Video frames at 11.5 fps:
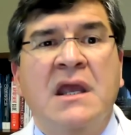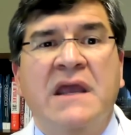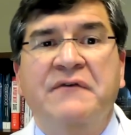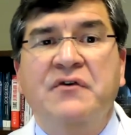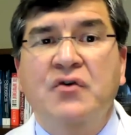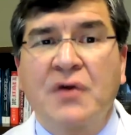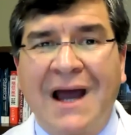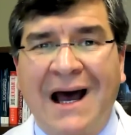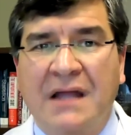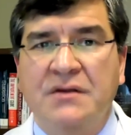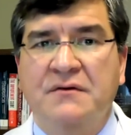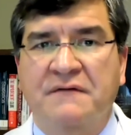If you
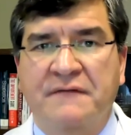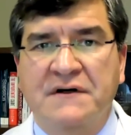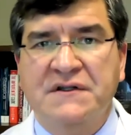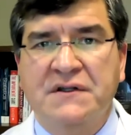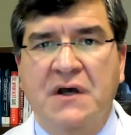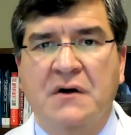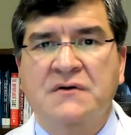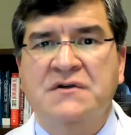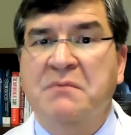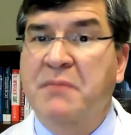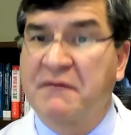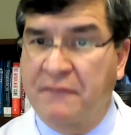had your first dose
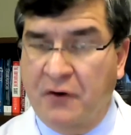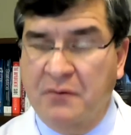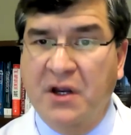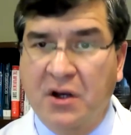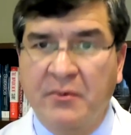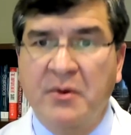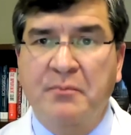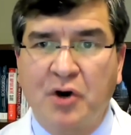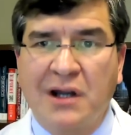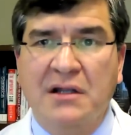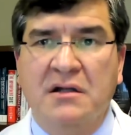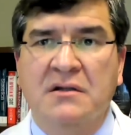before becoming
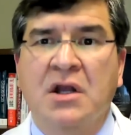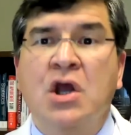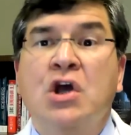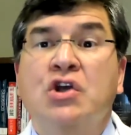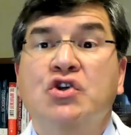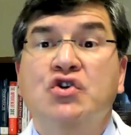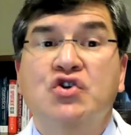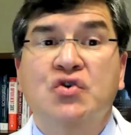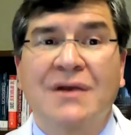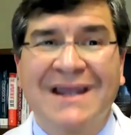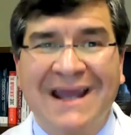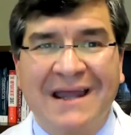pregnant, you
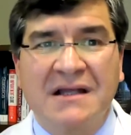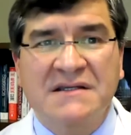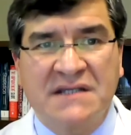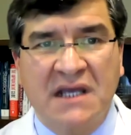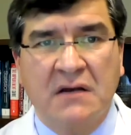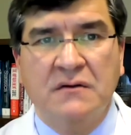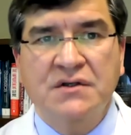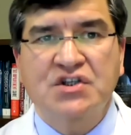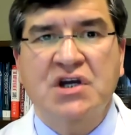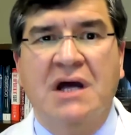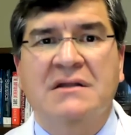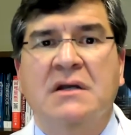should get a second
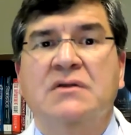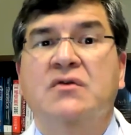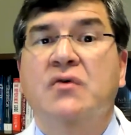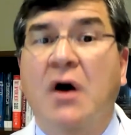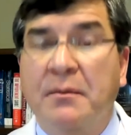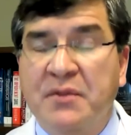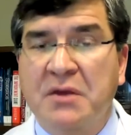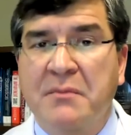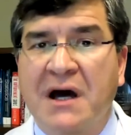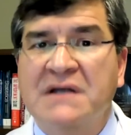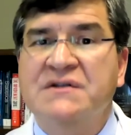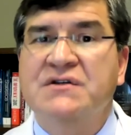shot to
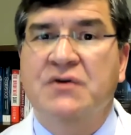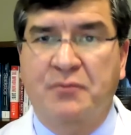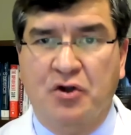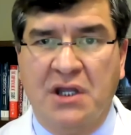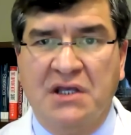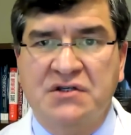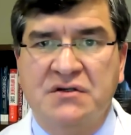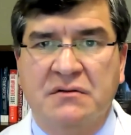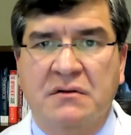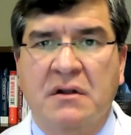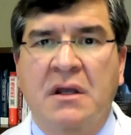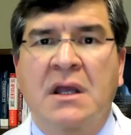optimize your
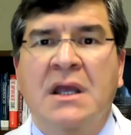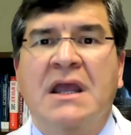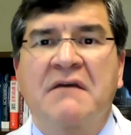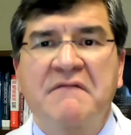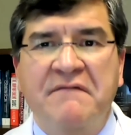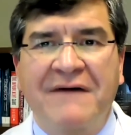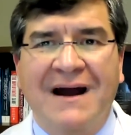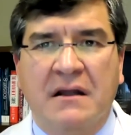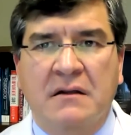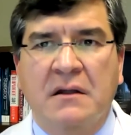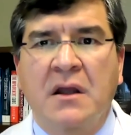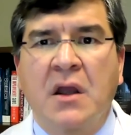protection. In
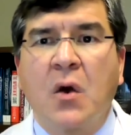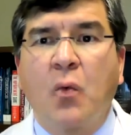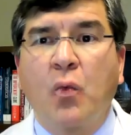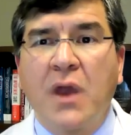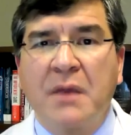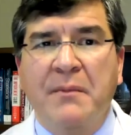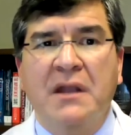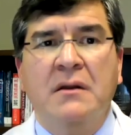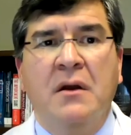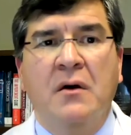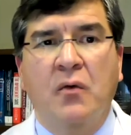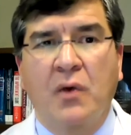fact,
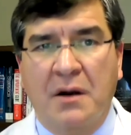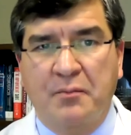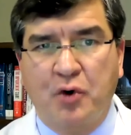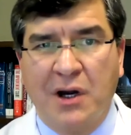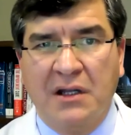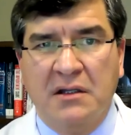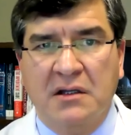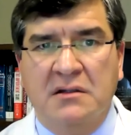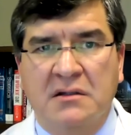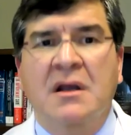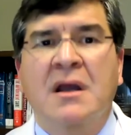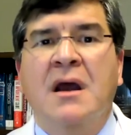women who are
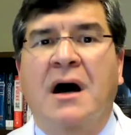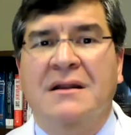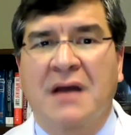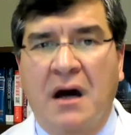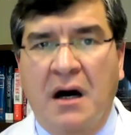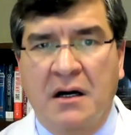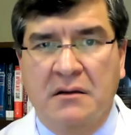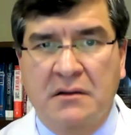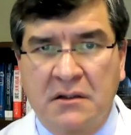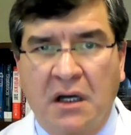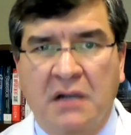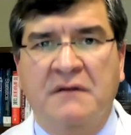pregnant and are
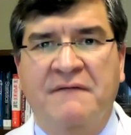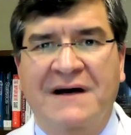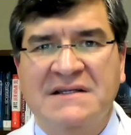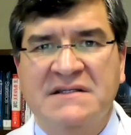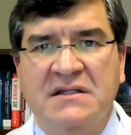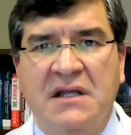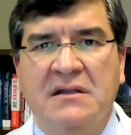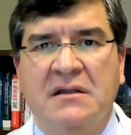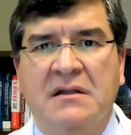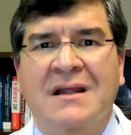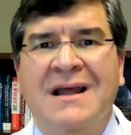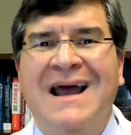not
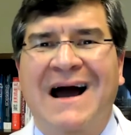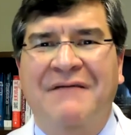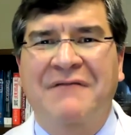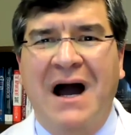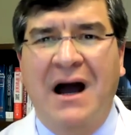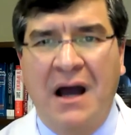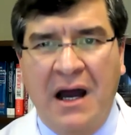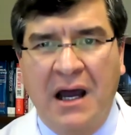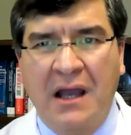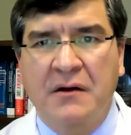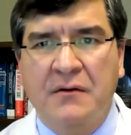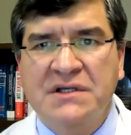vaccinated have a
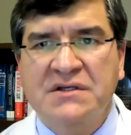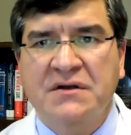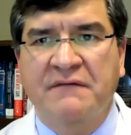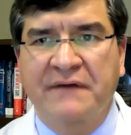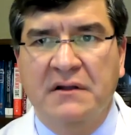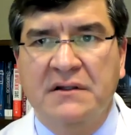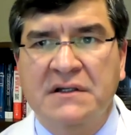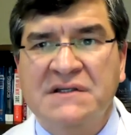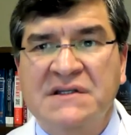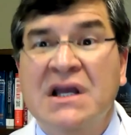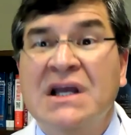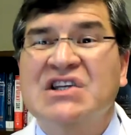higher risk of
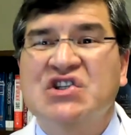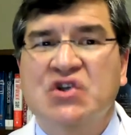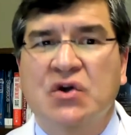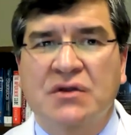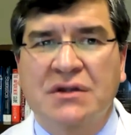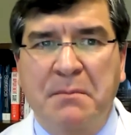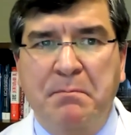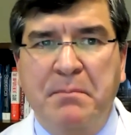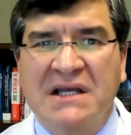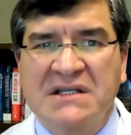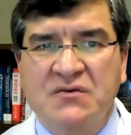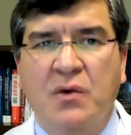illness, so the
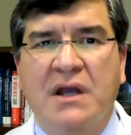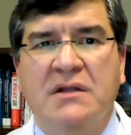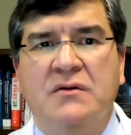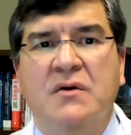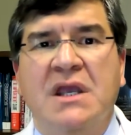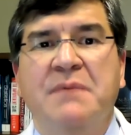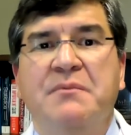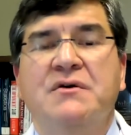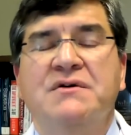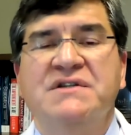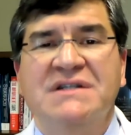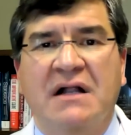best way to keep
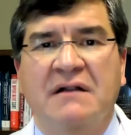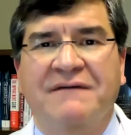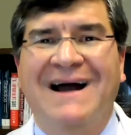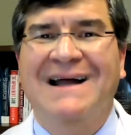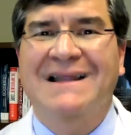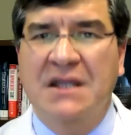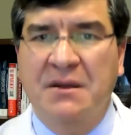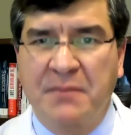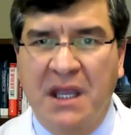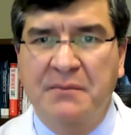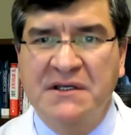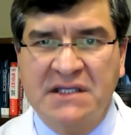yourself and the
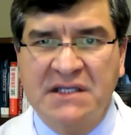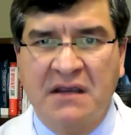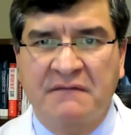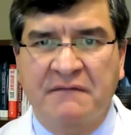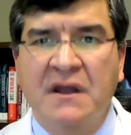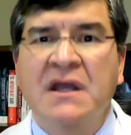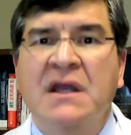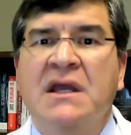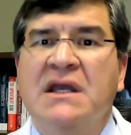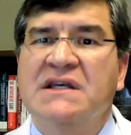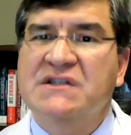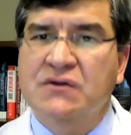baby safe
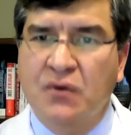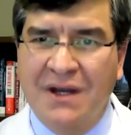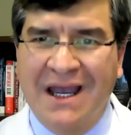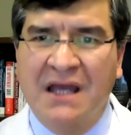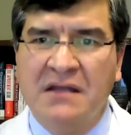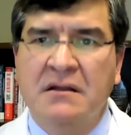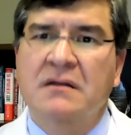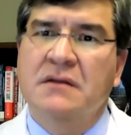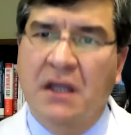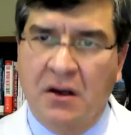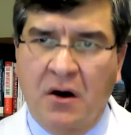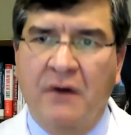is to get
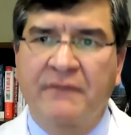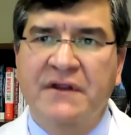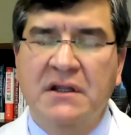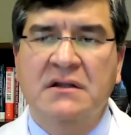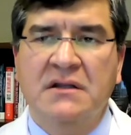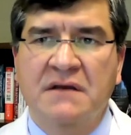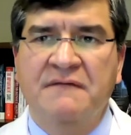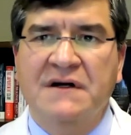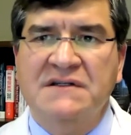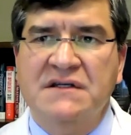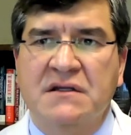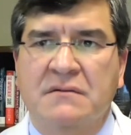the COVID 19
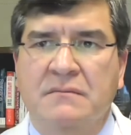vaccine.